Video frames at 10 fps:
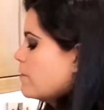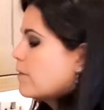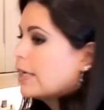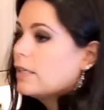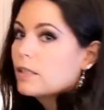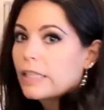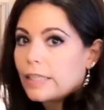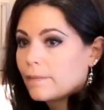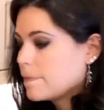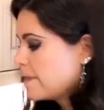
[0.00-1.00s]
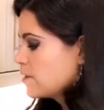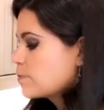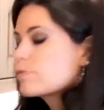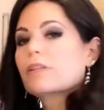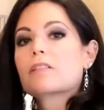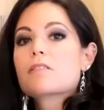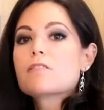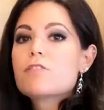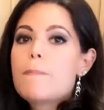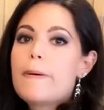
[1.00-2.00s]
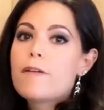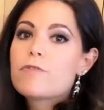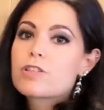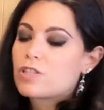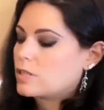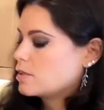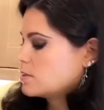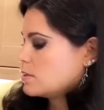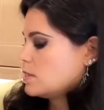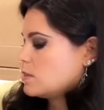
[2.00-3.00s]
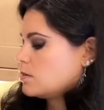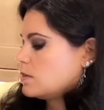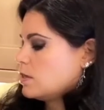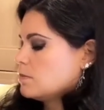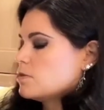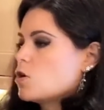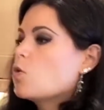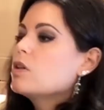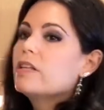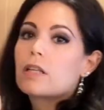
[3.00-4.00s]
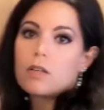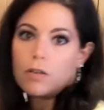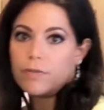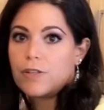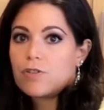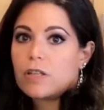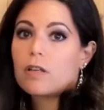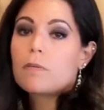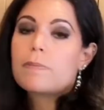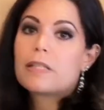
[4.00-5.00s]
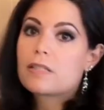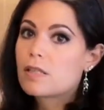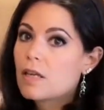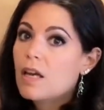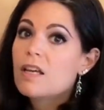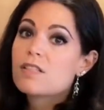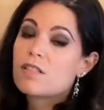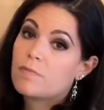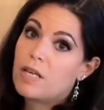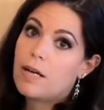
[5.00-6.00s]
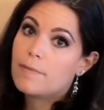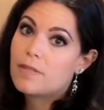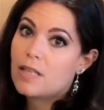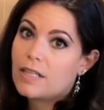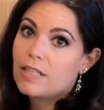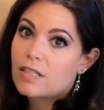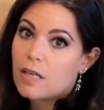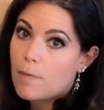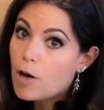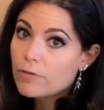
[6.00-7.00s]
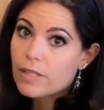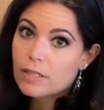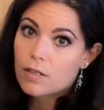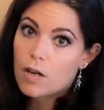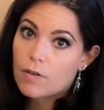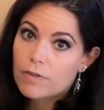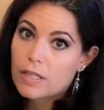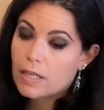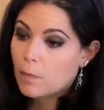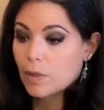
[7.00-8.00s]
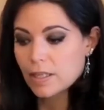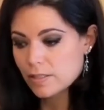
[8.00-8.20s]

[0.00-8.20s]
finally, this brings us to beverages. Now, I'm totally a coffee drinker, but sometimes I need to come off that coffee. And when